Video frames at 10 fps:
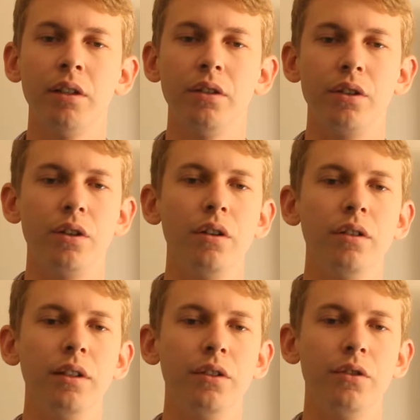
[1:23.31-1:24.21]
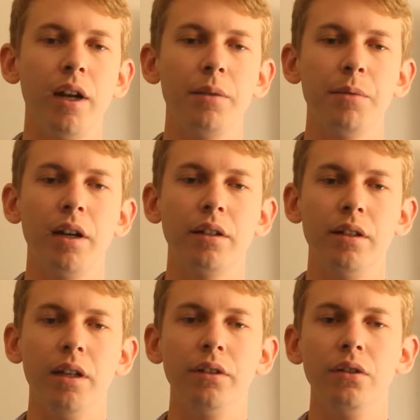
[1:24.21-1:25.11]
to show that the trademark
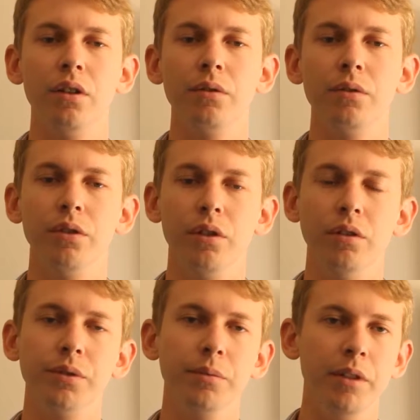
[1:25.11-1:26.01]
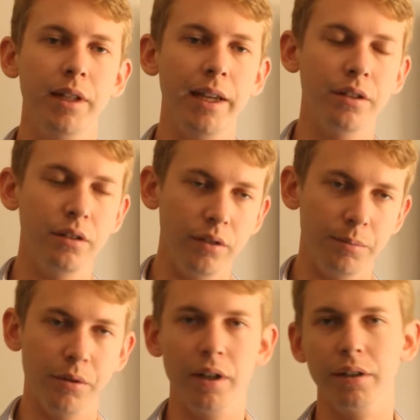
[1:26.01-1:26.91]
does not result from the nature of the
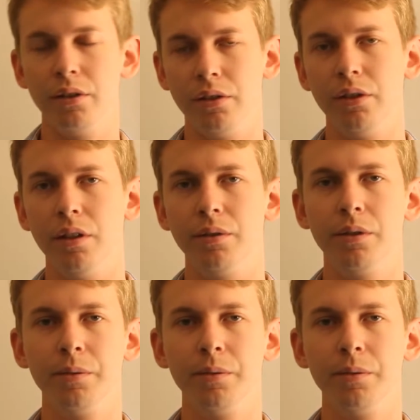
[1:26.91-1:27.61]
product itself.